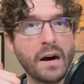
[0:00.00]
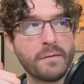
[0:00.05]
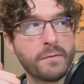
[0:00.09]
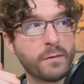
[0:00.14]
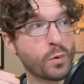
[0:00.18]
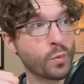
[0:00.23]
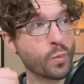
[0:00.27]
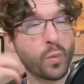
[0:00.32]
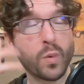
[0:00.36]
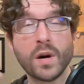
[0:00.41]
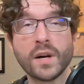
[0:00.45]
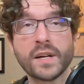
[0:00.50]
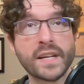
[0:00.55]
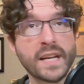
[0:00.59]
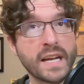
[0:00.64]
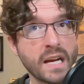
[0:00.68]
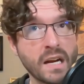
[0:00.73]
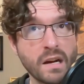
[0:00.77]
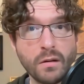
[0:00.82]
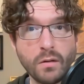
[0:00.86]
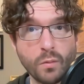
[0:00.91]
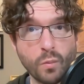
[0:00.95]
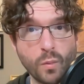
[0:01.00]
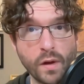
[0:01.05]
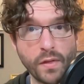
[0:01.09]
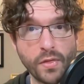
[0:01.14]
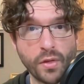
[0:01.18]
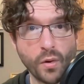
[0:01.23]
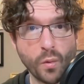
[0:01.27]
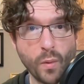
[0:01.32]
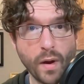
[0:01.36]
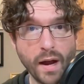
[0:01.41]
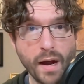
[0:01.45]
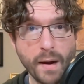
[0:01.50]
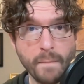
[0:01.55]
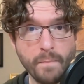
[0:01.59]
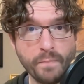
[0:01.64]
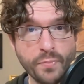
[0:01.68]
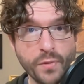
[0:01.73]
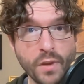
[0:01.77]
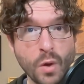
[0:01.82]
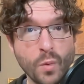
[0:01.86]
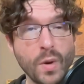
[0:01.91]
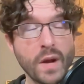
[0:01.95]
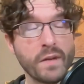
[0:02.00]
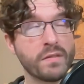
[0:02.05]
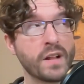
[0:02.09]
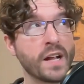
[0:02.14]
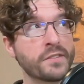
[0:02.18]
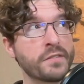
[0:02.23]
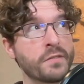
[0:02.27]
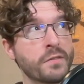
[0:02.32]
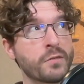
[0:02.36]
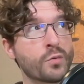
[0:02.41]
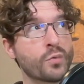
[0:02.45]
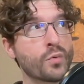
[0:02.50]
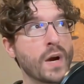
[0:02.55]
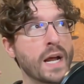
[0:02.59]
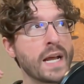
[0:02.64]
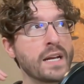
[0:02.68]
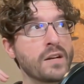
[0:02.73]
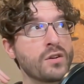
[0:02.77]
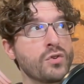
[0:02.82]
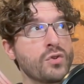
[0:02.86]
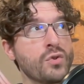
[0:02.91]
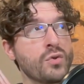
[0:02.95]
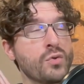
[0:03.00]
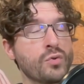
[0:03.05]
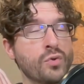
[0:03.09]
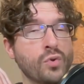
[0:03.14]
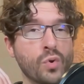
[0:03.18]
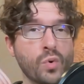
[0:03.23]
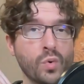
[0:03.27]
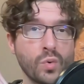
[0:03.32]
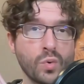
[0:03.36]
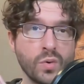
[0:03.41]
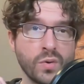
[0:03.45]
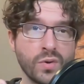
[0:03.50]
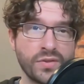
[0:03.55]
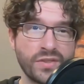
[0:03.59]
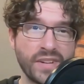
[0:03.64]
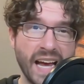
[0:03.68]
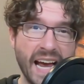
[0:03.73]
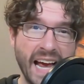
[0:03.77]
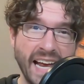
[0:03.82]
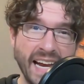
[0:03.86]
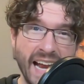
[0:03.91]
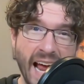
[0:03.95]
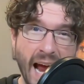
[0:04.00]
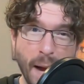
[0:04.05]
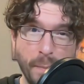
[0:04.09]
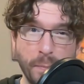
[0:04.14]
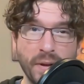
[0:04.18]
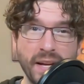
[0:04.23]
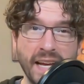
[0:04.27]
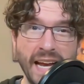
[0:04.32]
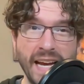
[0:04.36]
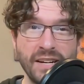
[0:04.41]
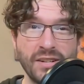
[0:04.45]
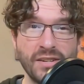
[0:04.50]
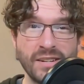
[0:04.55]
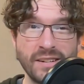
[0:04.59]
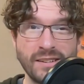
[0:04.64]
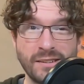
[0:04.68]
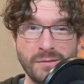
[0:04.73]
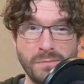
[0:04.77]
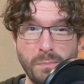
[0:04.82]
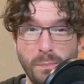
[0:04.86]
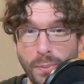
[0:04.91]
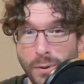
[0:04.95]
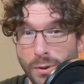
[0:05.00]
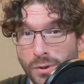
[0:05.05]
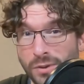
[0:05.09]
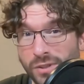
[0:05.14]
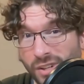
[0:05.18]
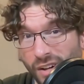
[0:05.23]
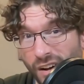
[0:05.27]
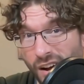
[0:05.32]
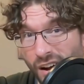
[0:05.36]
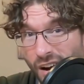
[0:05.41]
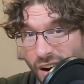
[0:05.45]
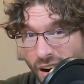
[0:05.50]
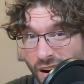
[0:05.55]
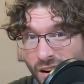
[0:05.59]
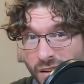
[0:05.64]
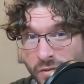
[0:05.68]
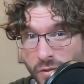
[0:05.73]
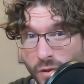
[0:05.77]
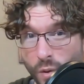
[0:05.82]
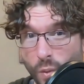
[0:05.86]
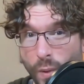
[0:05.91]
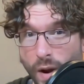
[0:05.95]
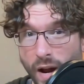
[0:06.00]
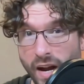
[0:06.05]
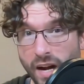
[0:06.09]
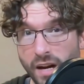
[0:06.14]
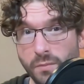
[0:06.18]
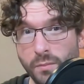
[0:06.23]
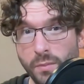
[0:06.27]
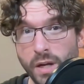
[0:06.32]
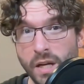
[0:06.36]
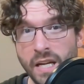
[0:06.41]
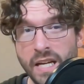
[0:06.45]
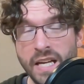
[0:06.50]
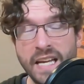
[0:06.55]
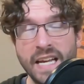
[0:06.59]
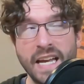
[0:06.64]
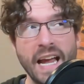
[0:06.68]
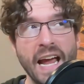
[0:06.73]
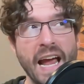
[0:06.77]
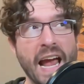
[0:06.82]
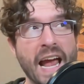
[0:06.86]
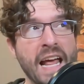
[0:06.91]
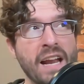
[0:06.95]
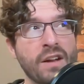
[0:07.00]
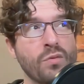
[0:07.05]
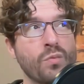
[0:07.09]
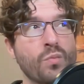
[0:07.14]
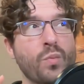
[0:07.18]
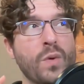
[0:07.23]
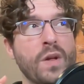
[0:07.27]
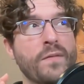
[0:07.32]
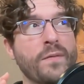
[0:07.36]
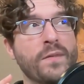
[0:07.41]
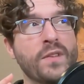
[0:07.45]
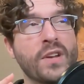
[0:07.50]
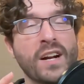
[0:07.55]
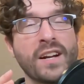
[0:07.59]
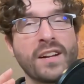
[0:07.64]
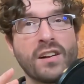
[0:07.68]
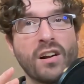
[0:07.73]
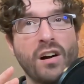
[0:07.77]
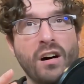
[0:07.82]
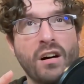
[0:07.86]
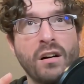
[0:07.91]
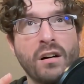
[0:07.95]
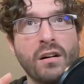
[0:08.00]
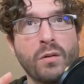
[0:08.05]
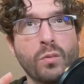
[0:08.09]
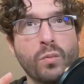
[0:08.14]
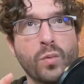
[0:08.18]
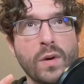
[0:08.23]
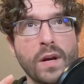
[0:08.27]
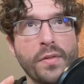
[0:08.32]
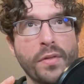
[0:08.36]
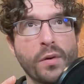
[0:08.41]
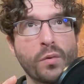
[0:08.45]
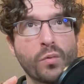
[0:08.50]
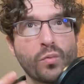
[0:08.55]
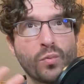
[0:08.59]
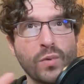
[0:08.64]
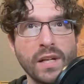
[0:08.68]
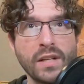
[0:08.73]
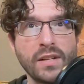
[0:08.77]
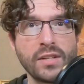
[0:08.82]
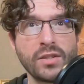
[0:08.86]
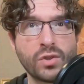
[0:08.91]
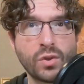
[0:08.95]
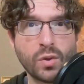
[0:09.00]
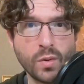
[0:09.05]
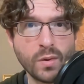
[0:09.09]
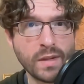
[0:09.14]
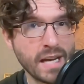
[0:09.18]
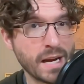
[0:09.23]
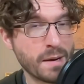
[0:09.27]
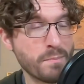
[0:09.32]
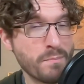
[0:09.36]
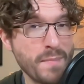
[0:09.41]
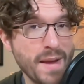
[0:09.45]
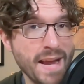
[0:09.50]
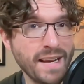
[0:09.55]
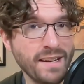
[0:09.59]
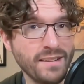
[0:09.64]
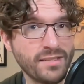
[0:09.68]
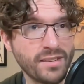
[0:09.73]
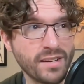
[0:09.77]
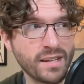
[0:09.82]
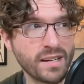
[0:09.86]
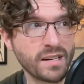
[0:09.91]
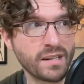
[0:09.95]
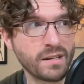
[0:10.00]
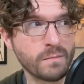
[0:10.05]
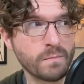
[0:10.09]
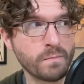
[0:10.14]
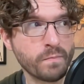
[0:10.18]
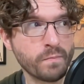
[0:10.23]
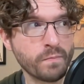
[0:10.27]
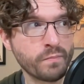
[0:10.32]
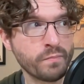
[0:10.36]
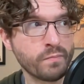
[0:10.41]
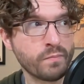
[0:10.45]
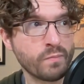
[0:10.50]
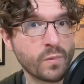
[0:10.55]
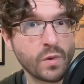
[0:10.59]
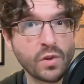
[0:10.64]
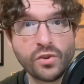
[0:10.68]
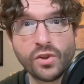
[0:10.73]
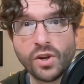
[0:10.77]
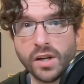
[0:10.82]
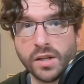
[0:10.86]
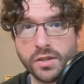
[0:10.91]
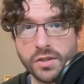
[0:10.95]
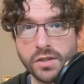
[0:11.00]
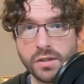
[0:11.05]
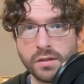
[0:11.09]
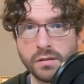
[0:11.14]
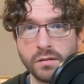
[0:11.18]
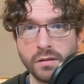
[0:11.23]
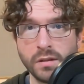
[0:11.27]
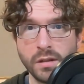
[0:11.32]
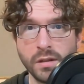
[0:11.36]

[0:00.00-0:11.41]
for working with the web. We have lots of great new tools and applications built on the web. And we've done it all with a really, truly amazing search,